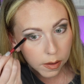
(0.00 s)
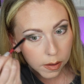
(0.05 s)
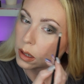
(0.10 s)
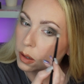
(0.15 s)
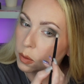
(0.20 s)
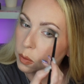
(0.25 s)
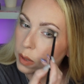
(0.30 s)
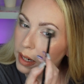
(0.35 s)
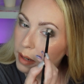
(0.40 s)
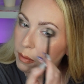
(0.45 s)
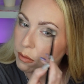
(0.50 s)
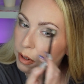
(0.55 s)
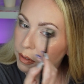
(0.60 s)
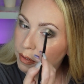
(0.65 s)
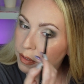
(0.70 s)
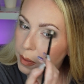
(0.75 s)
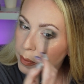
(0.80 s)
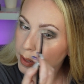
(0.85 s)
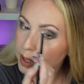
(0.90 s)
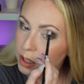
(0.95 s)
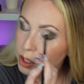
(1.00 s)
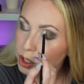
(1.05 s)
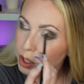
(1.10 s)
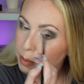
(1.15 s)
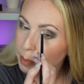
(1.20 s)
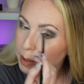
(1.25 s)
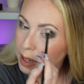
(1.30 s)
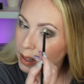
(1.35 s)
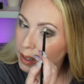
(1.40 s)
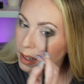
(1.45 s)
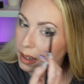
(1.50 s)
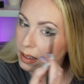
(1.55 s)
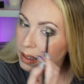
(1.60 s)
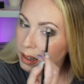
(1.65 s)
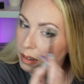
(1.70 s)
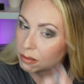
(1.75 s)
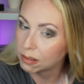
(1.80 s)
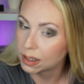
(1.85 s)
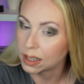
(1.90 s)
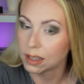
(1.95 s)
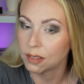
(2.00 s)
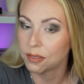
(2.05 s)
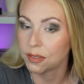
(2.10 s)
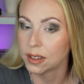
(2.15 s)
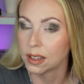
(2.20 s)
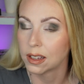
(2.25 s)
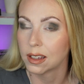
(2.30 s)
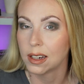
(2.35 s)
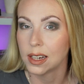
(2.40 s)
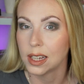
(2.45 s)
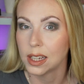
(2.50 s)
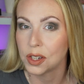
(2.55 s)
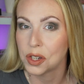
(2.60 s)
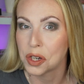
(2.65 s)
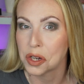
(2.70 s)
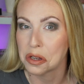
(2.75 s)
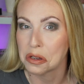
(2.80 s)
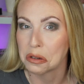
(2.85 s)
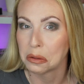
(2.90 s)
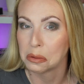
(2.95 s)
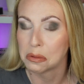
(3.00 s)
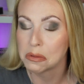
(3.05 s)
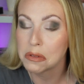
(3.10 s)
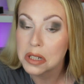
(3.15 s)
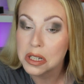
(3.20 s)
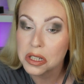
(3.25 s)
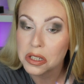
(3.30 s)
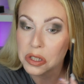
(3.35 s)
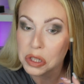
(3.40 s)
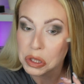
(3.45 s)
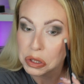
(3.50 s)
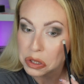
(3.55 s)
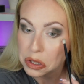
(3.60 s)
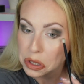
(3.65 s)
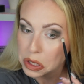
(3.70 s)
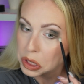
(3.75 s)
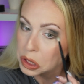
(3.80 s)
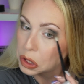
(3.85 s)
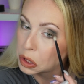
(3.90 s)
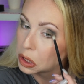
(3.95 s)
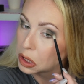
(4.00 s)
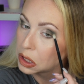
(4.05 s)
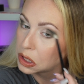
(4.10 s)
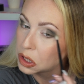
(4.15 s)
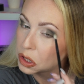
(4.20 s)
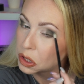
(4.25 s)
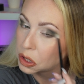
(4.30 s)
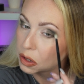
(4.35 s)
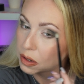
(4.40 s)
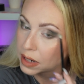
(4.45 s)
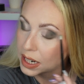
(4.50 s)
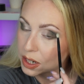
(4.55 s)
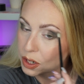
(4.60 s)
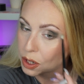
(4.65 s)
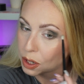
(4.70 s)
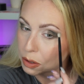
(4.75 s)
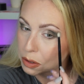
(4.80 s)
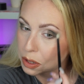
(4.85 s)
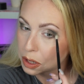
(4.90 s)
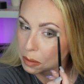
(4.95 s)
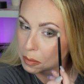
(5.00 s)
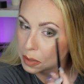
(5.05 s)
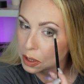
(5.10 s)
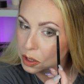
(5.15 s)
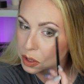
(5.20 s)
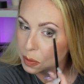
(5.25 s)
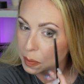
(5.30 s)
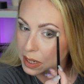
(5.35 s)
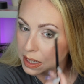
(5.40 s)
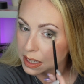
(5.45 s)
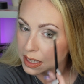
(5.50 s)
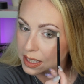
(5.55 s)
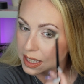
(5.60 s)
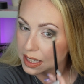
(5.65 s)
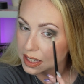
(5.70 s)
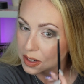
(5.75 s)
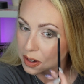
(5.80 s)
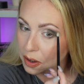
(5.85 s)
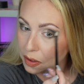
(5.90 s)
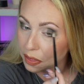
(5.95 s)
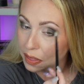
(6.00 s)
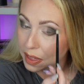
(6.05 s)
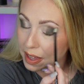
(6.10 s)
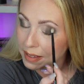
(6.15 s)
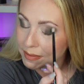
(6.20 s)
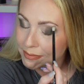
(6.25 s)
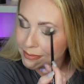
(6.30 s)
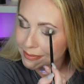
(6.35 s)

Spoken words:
And when I'm reviewing a dupe palette, I don't really feel the need to discuss this colour story too much, because it's not